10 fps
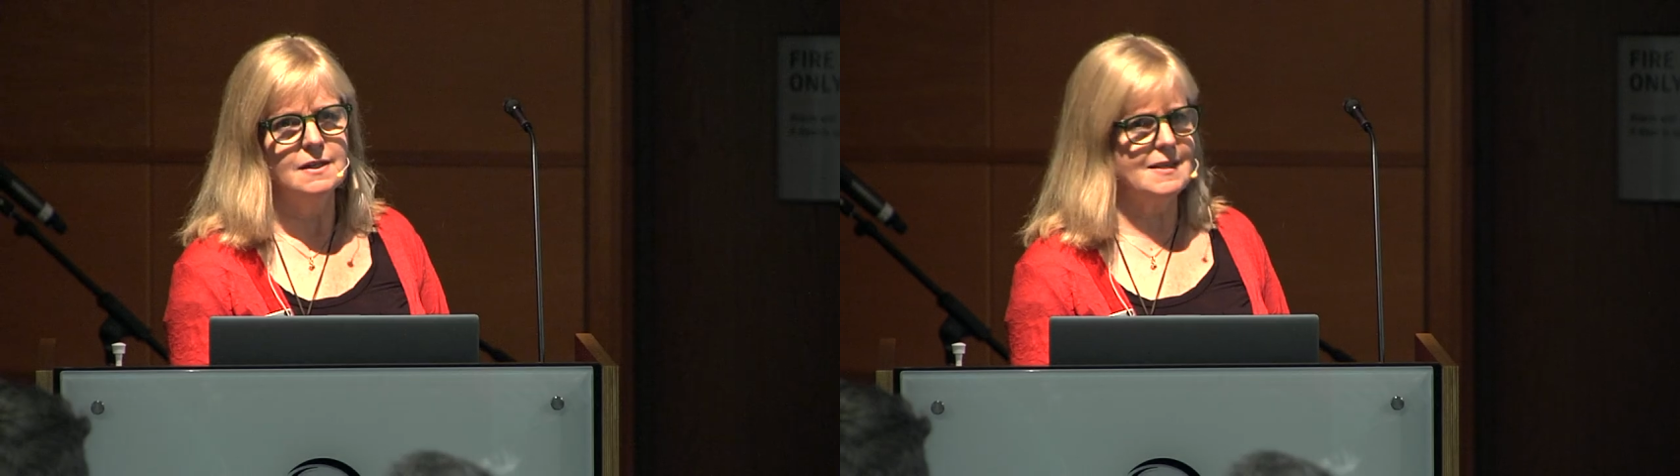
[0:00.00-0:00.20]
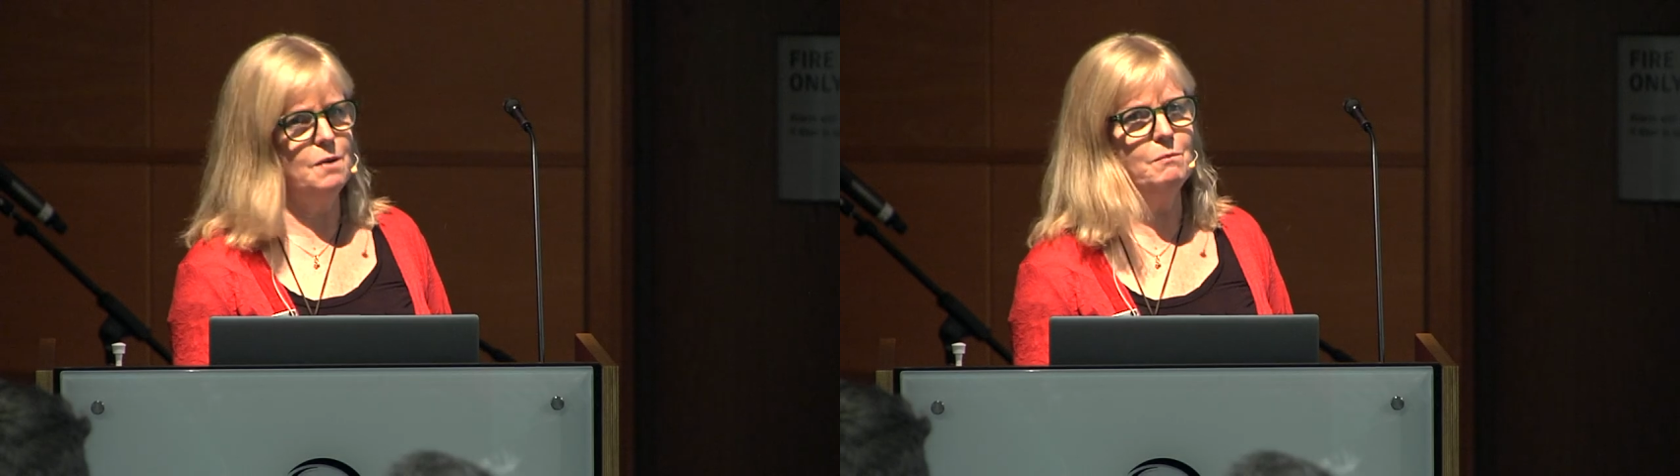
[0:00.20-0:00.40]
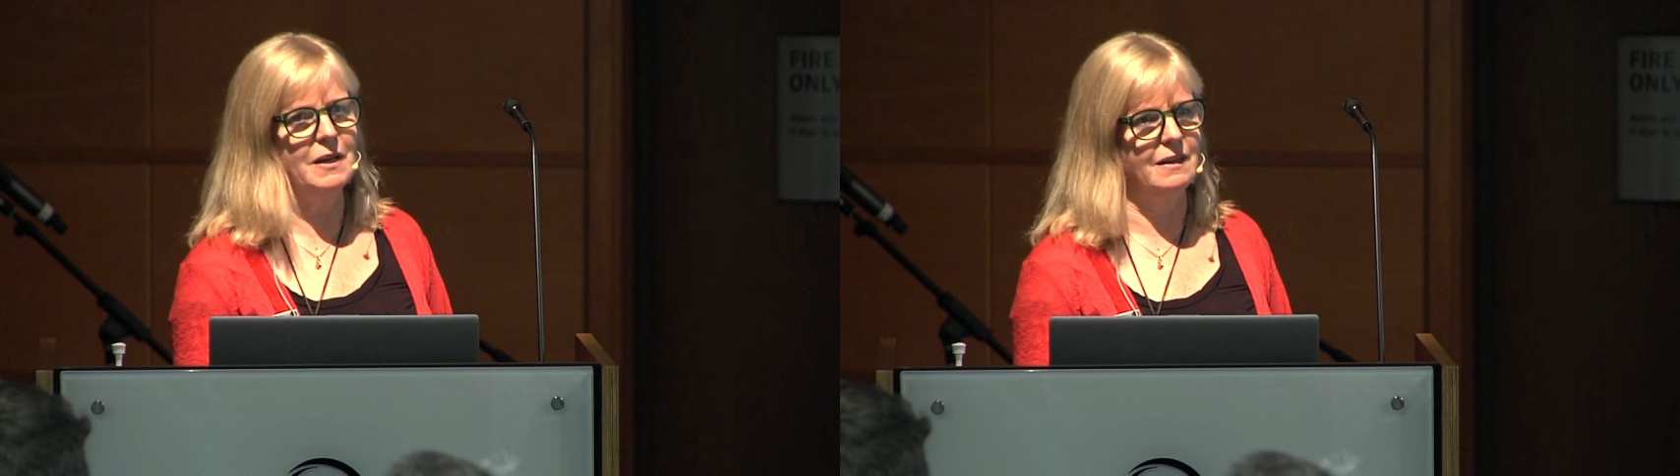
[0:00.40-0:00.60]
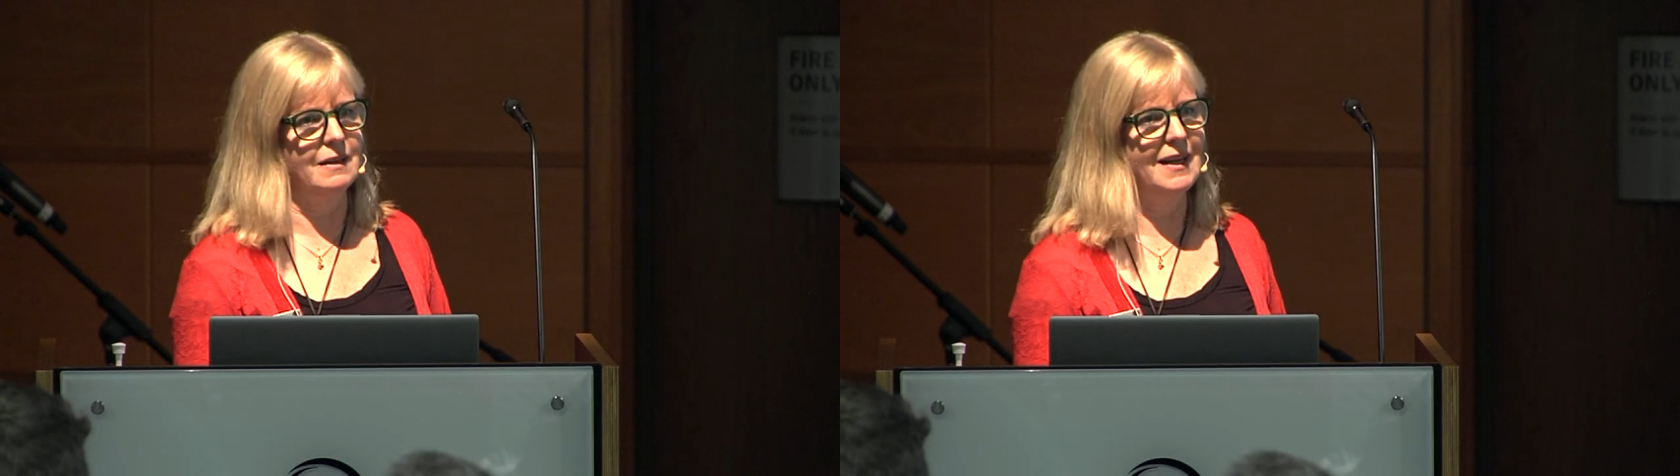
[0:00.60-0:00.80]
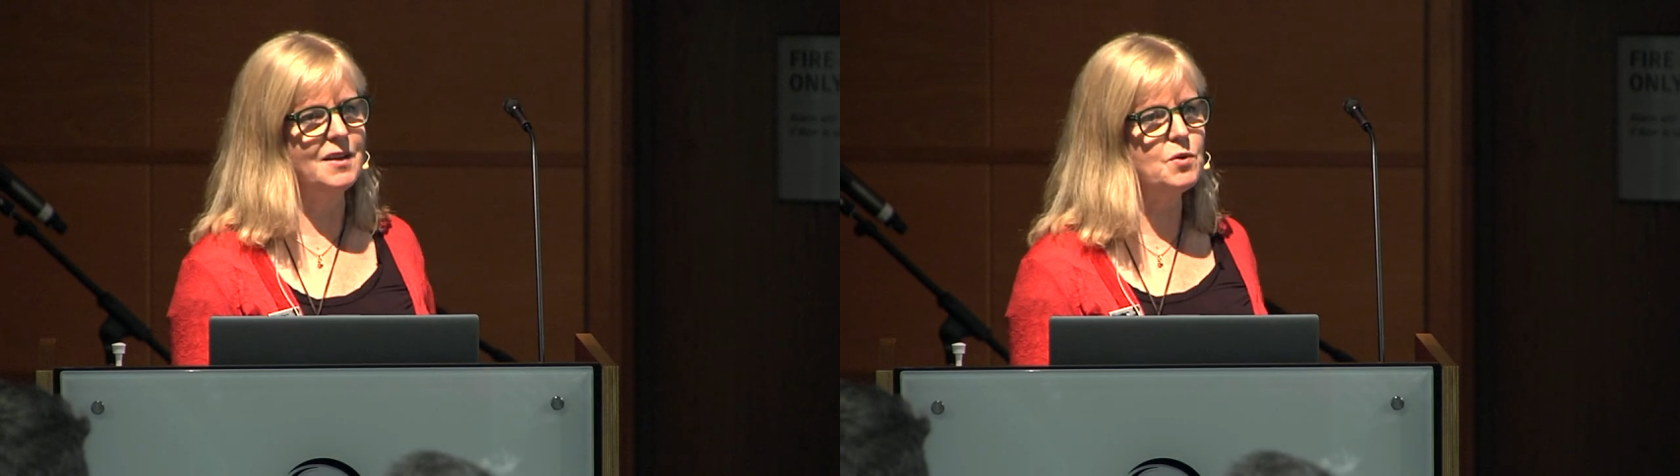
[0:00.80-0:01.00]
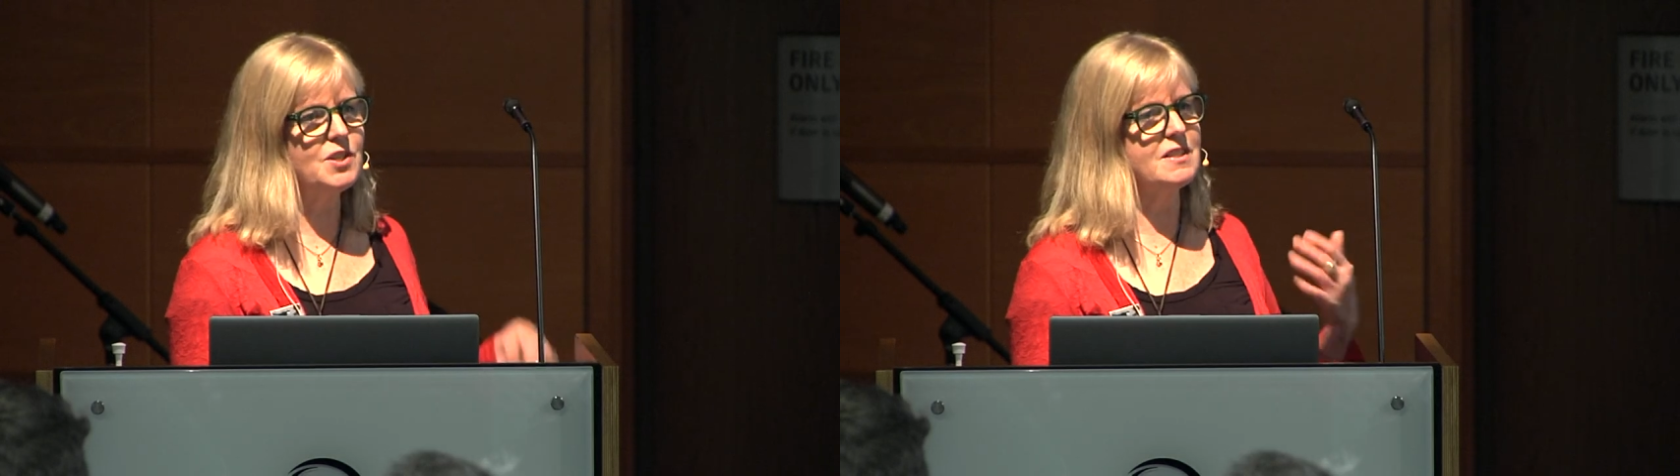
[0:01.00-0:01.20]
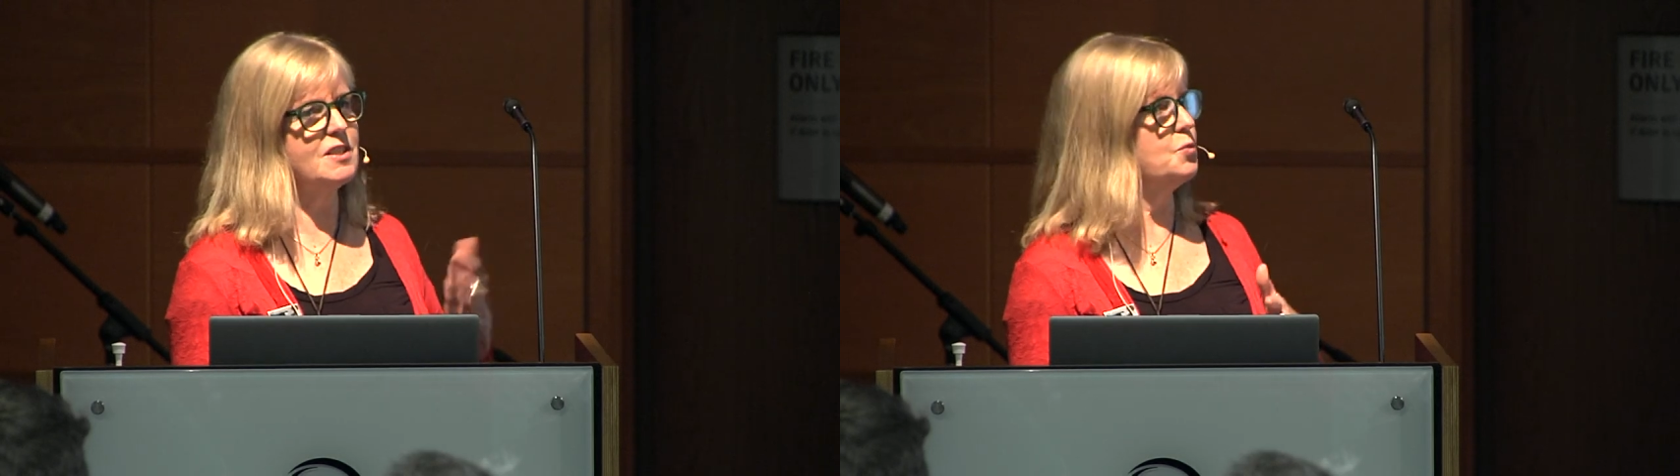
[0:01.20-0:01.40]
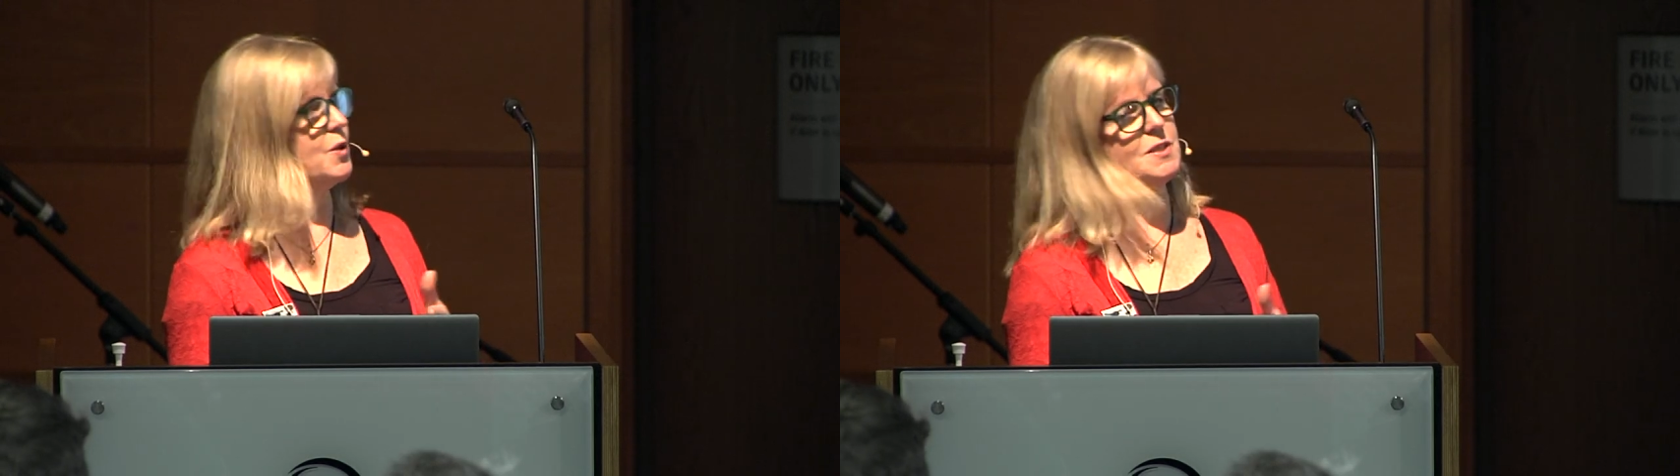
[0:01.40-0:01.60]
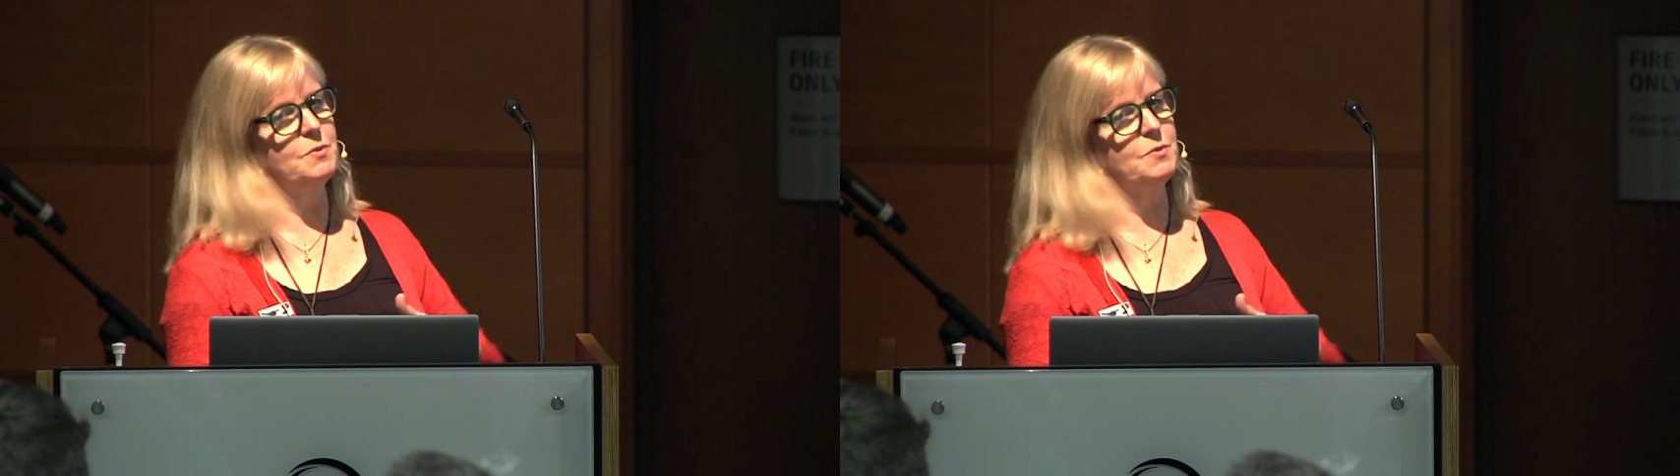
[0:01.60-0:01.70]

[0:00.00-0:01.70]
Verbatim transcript: tumbler. And what it did was